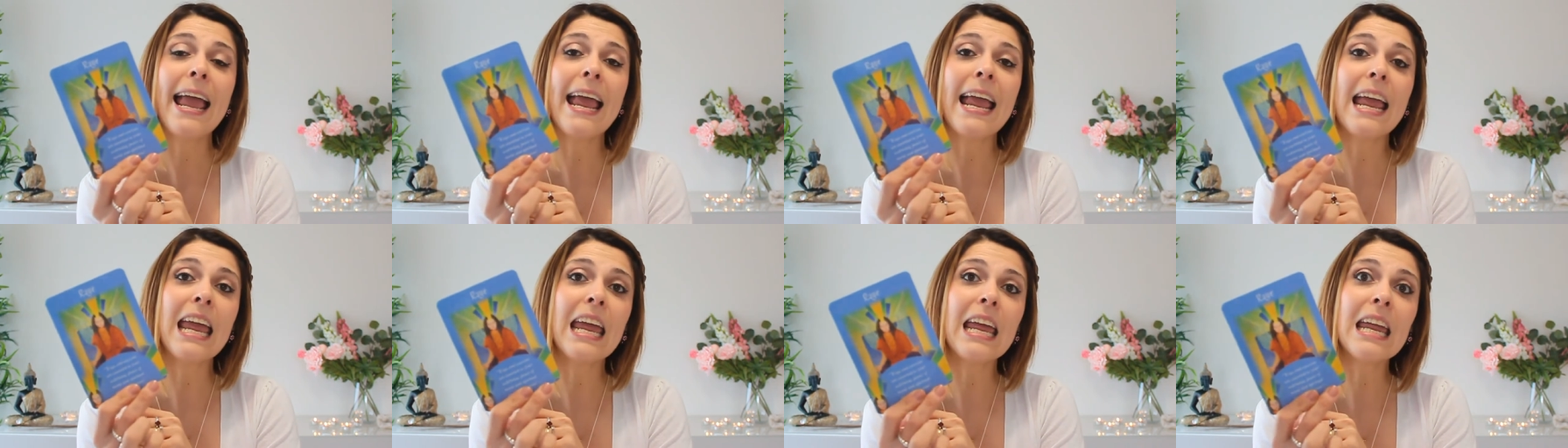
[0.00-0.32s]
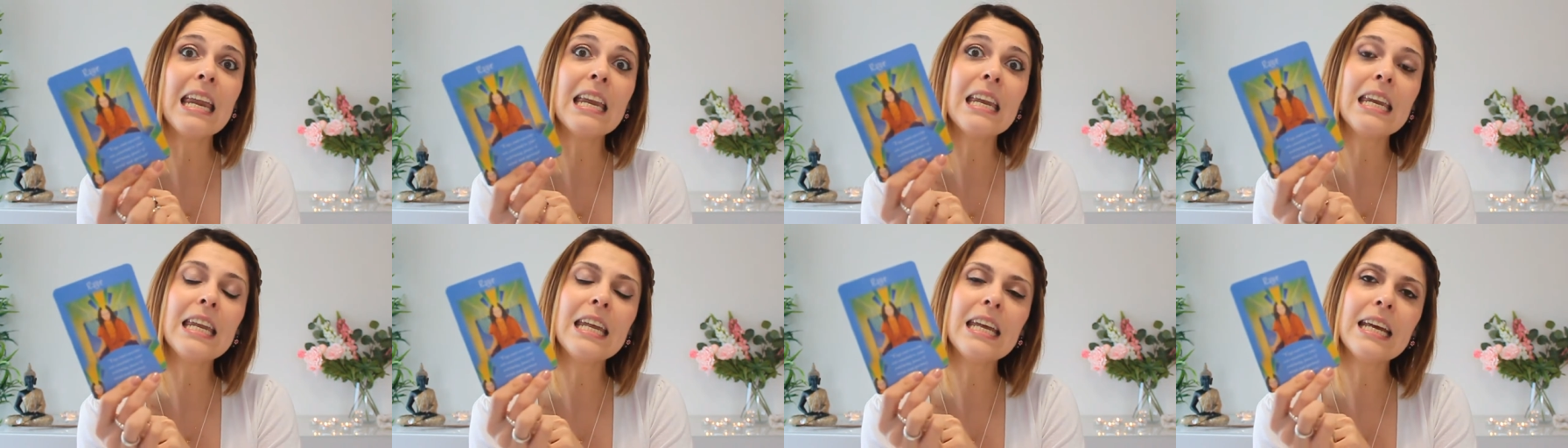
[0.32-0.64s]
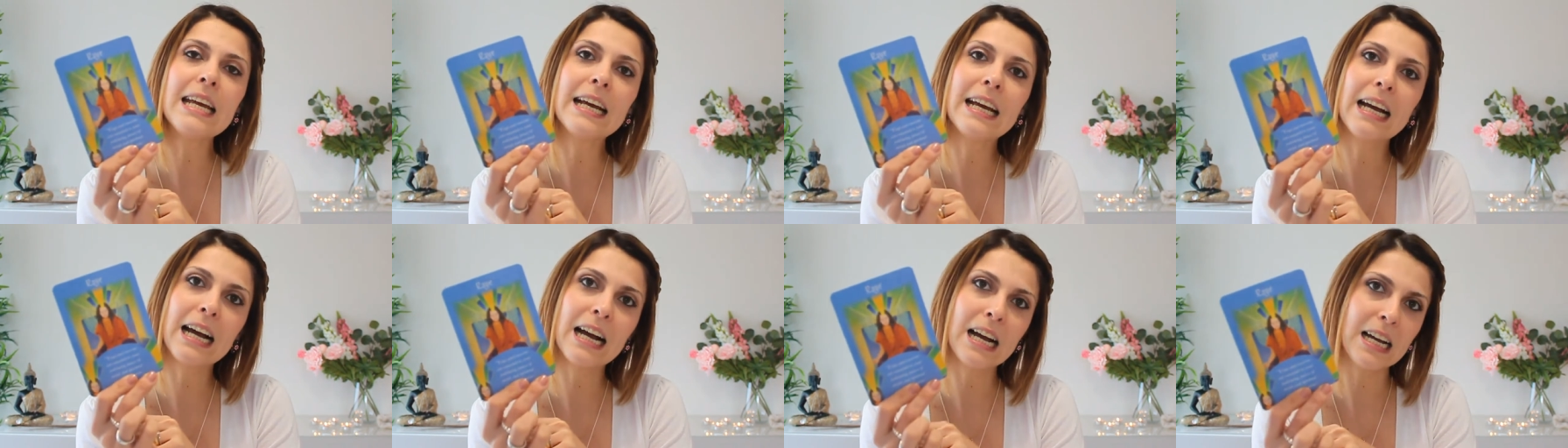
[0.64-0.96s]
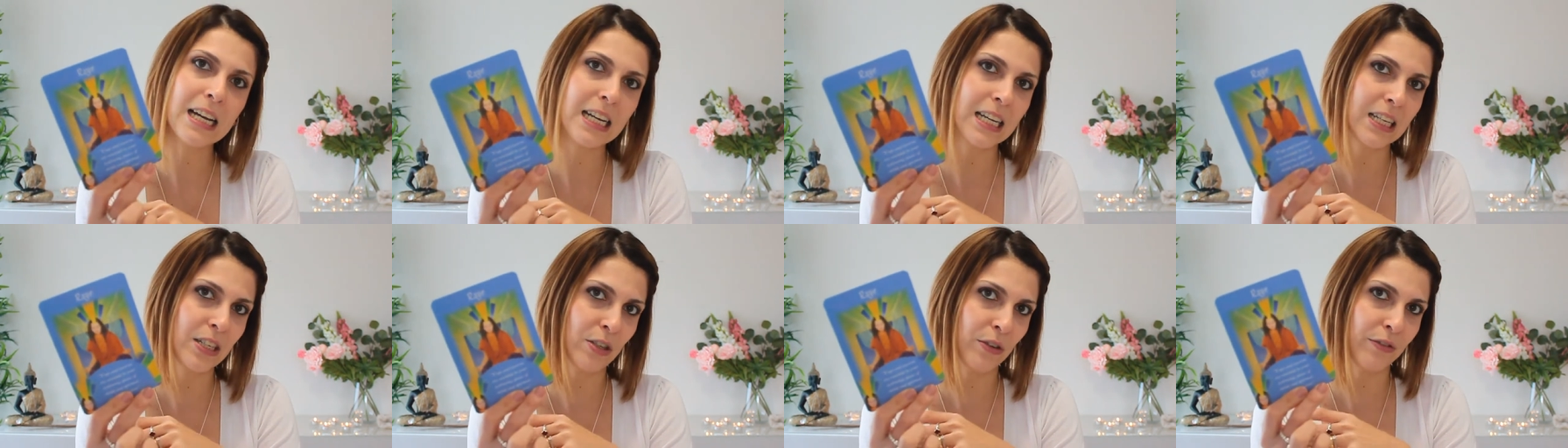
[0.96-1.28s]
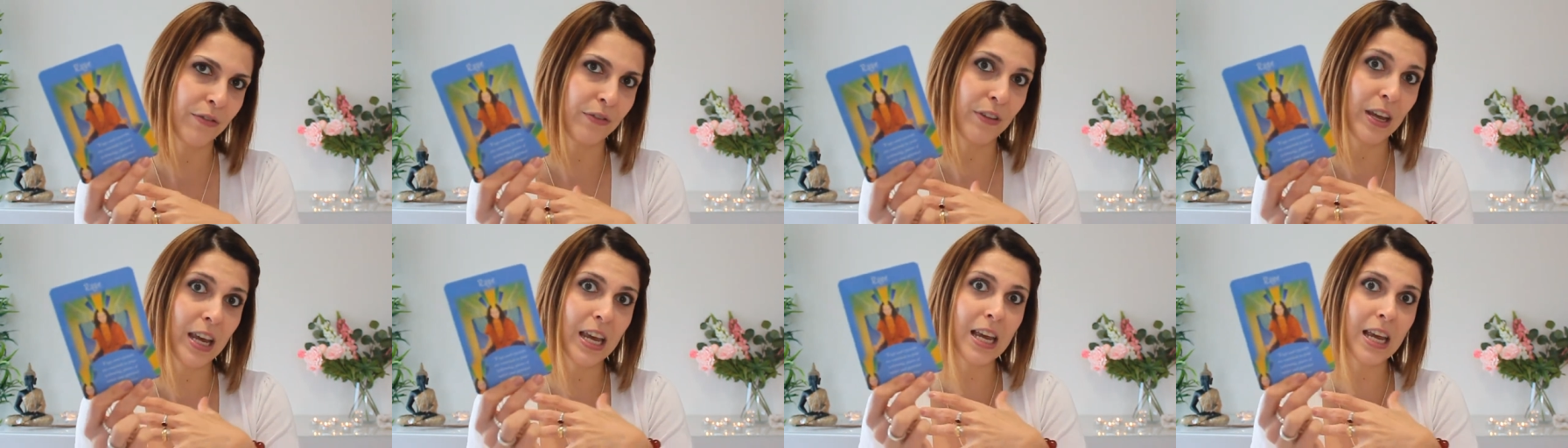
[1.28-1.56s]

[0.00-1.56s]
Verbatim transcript: any kind of